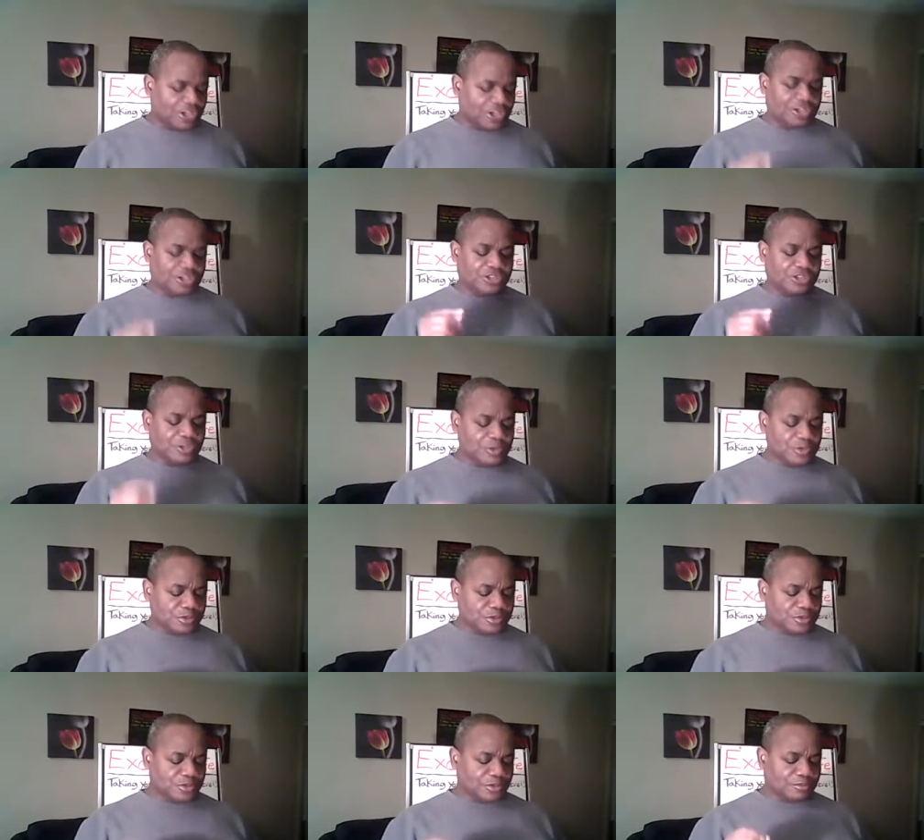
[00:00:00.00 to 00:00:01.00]

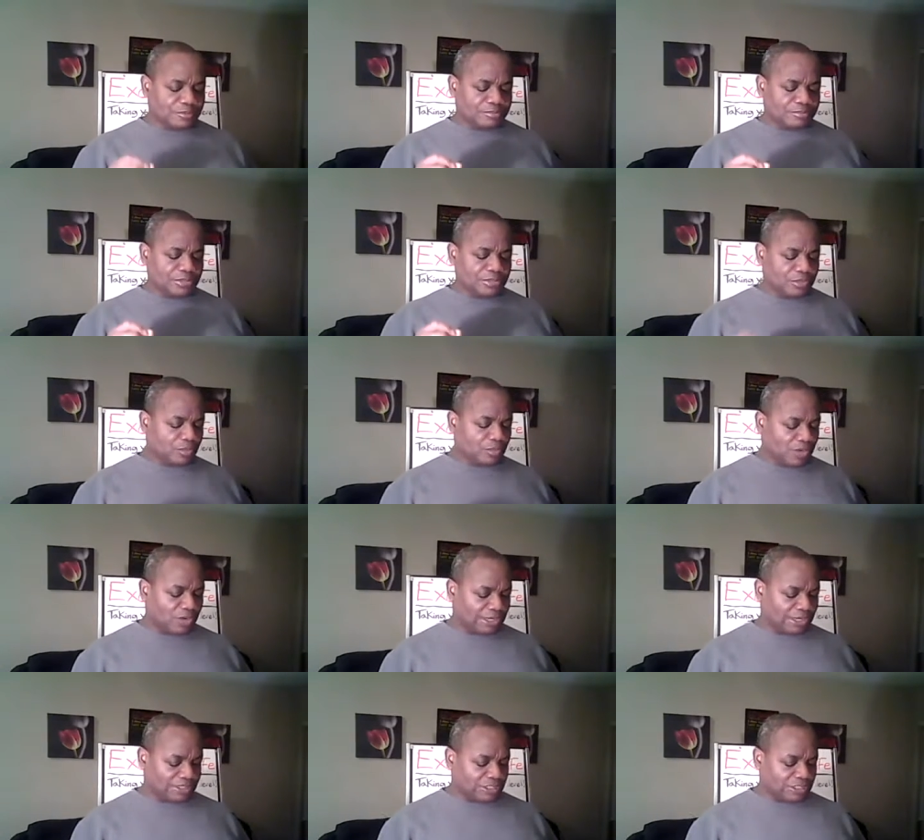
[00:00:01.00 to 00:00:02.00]
you be the
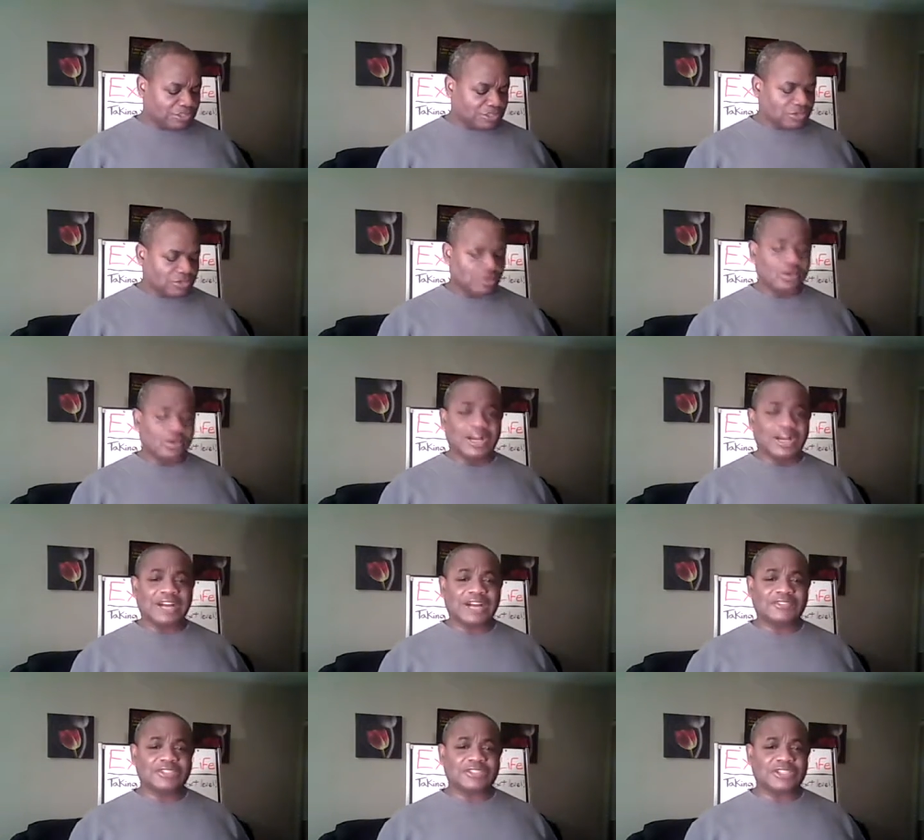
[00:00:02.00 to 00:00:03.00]
one to go
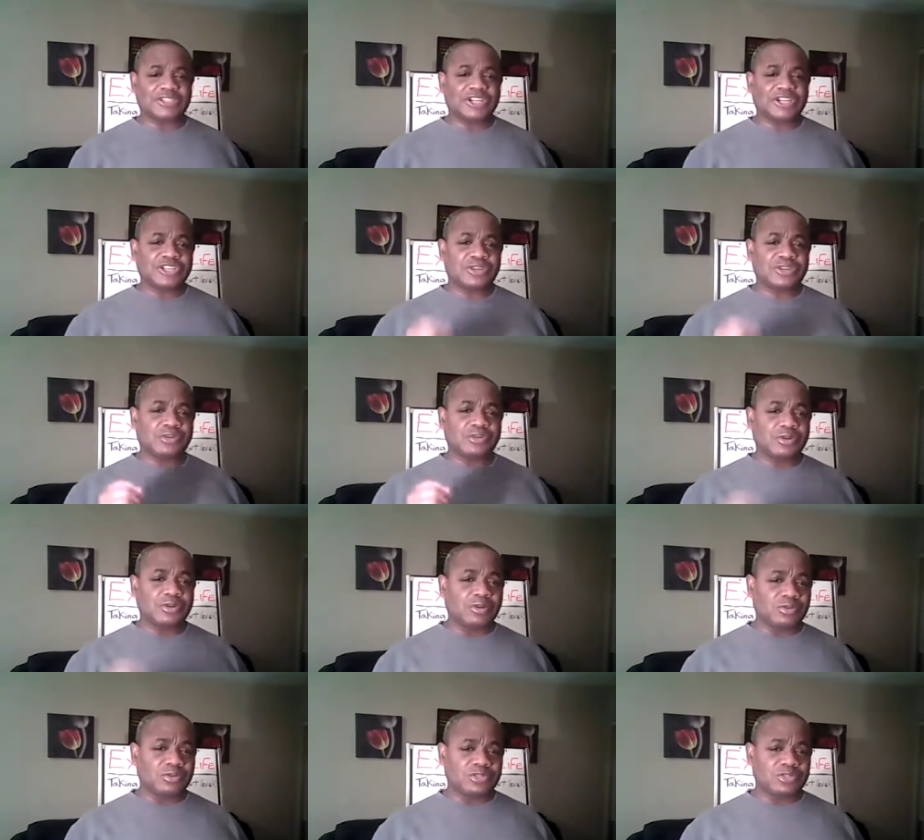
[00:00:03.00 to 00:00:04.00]
after your
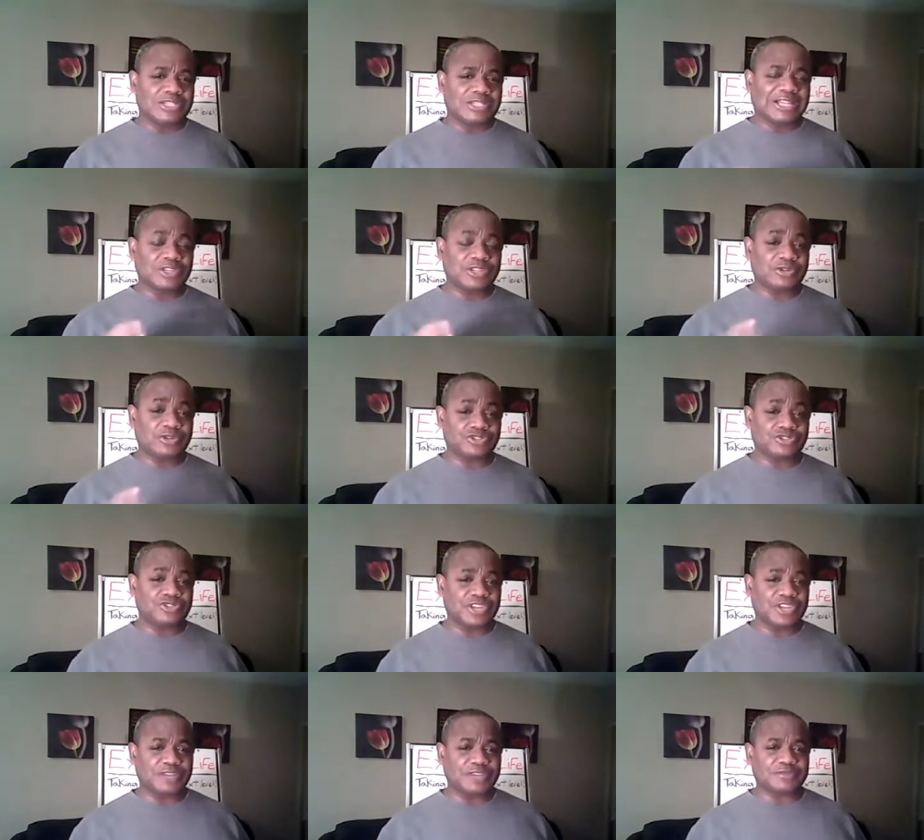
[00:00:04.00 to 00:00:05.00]
goals and your
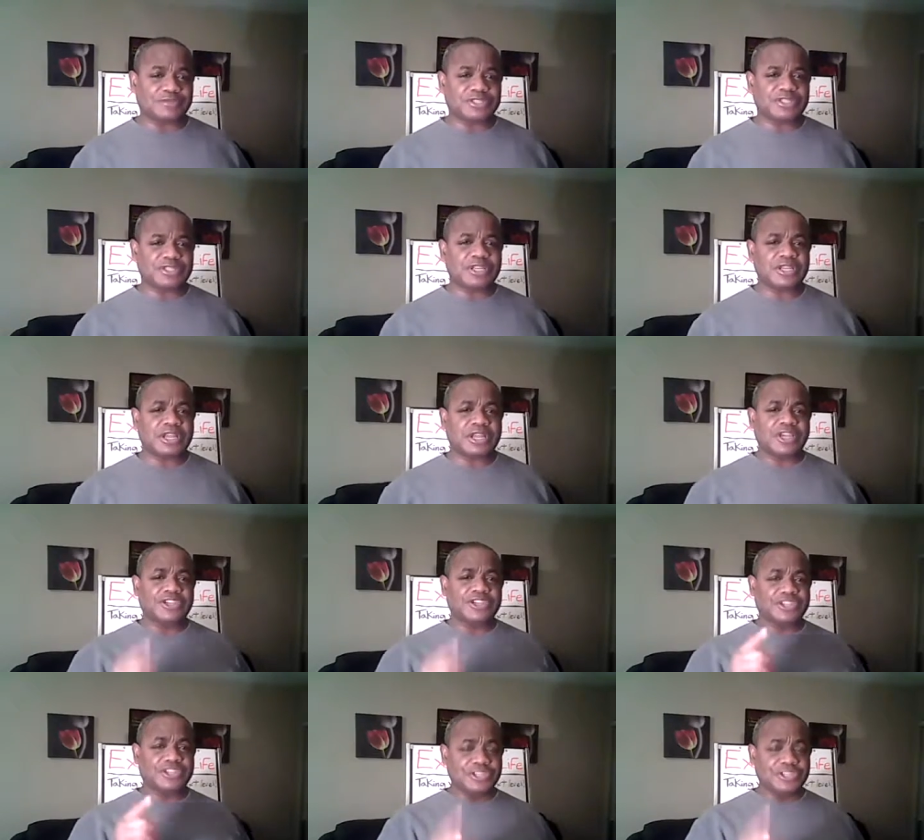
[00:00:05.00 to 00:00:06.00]
dreams
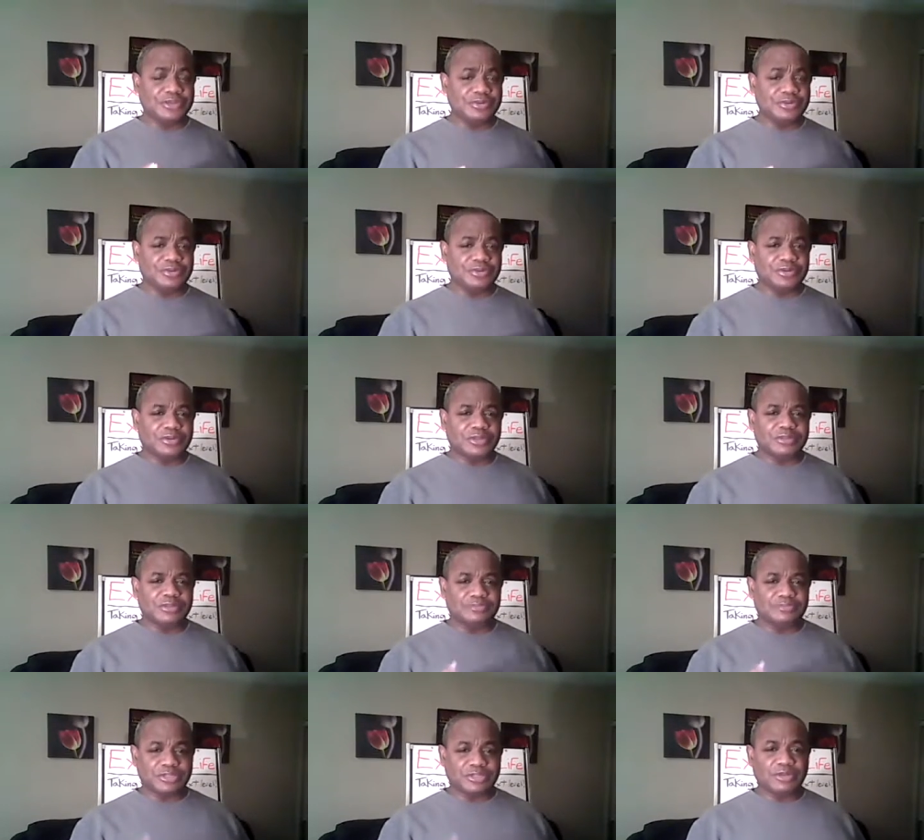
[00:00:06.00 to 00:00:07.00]
you
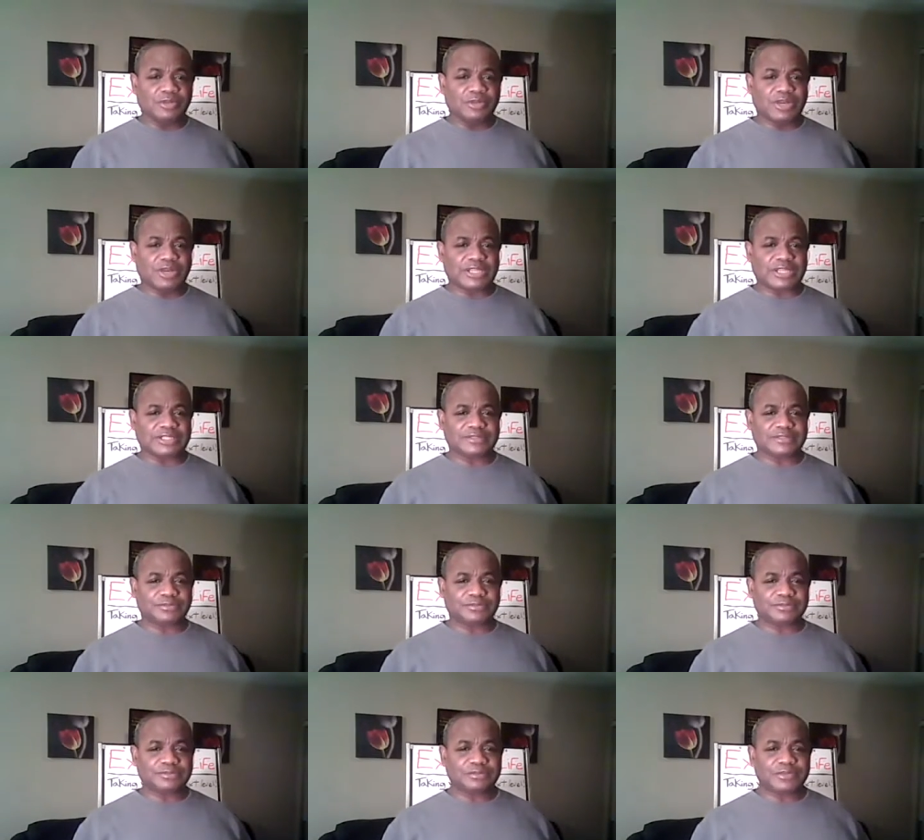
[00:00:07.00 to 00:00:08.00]
be the one
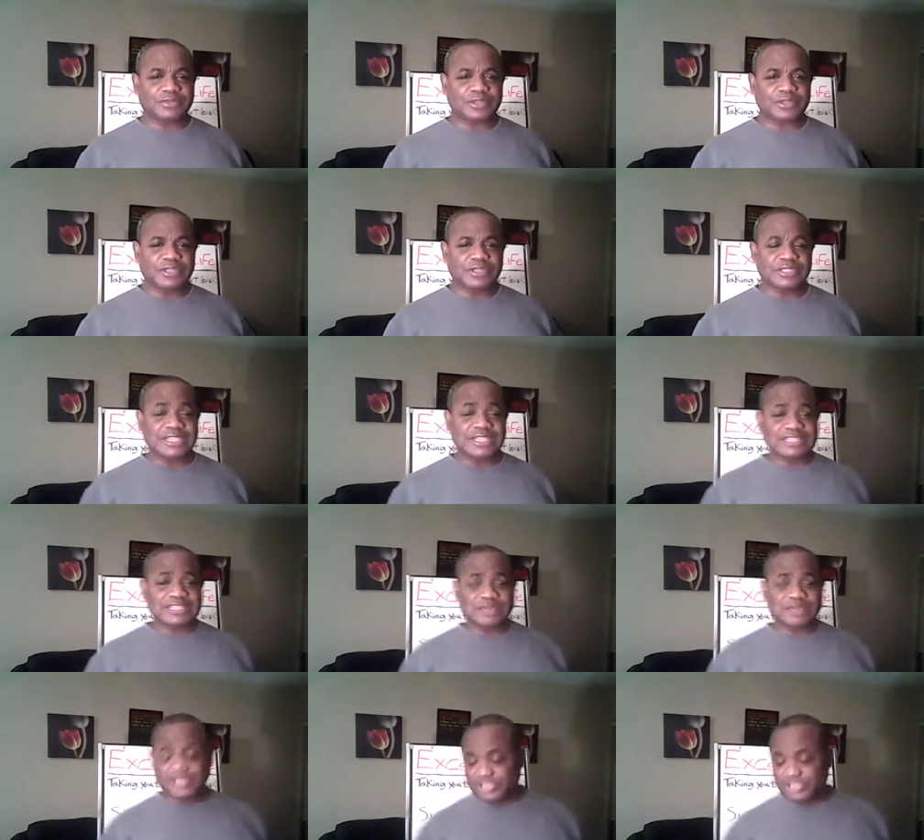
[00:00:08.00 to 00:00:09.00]
that's
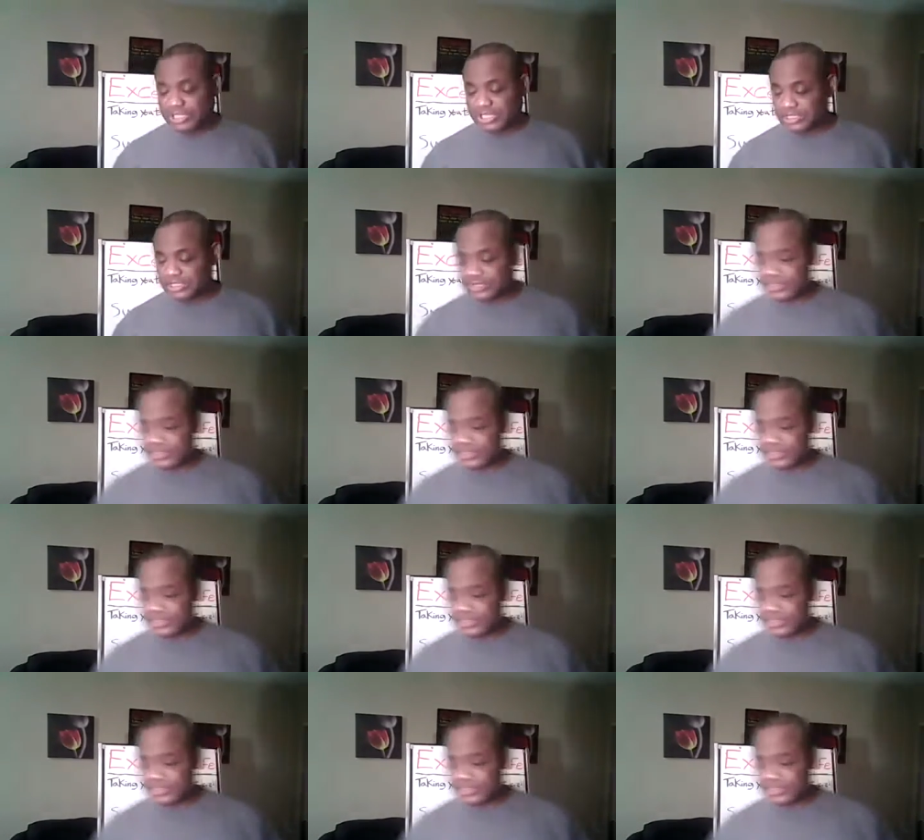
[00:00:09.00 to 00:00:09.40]
my challenge for